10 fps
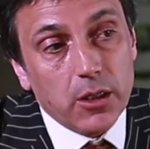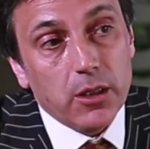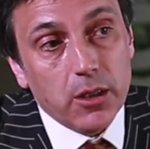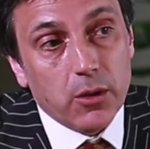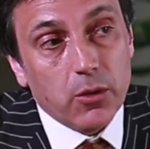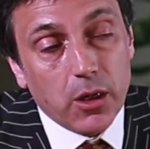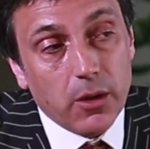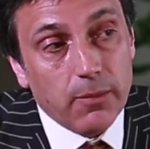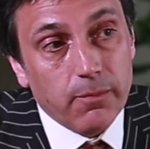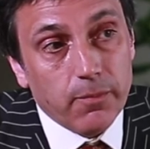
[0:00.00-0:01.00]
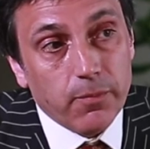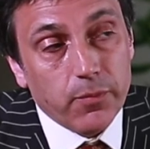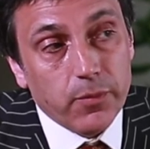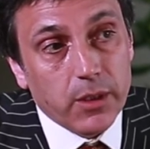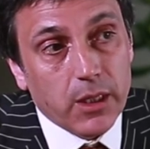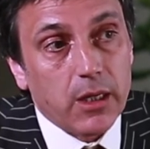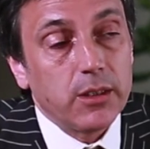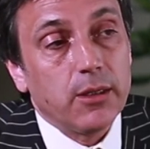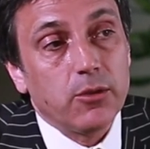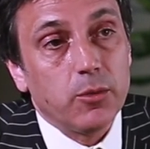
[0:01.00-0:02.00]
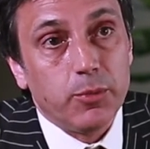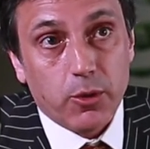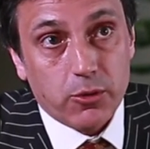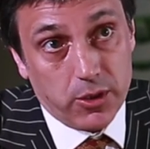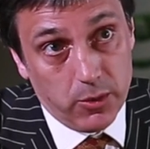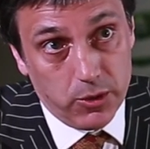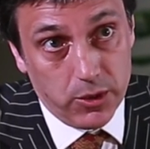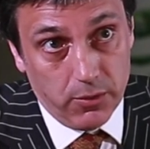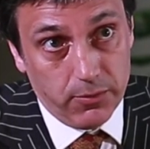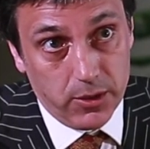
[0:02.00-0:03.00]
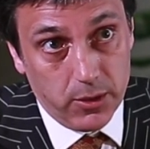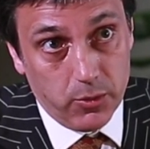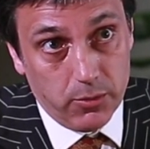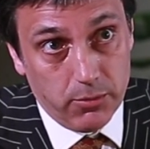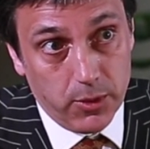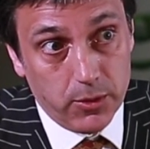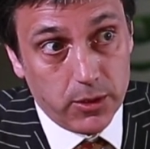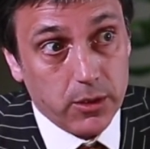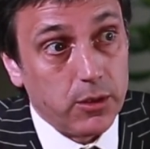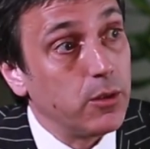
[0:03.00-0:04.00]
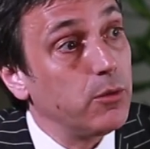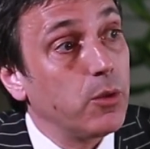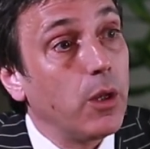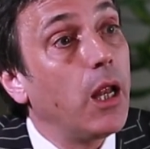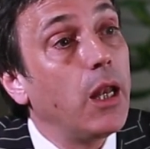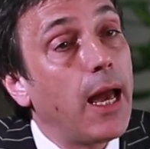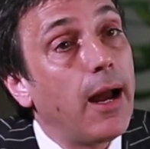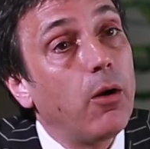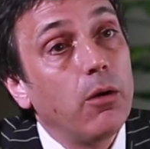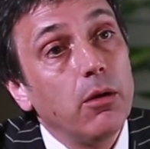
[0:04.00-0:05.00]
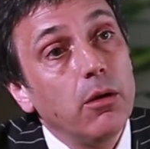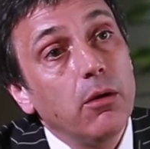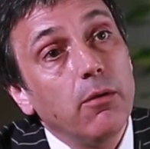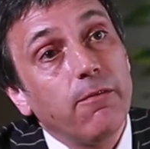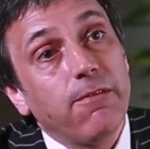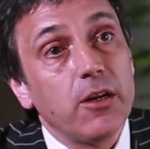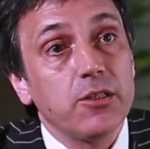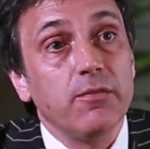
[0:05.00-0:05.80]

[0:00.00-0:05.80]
you know, cut down on the bureaucracy, which is obviously what Modi's going to do, to allow fast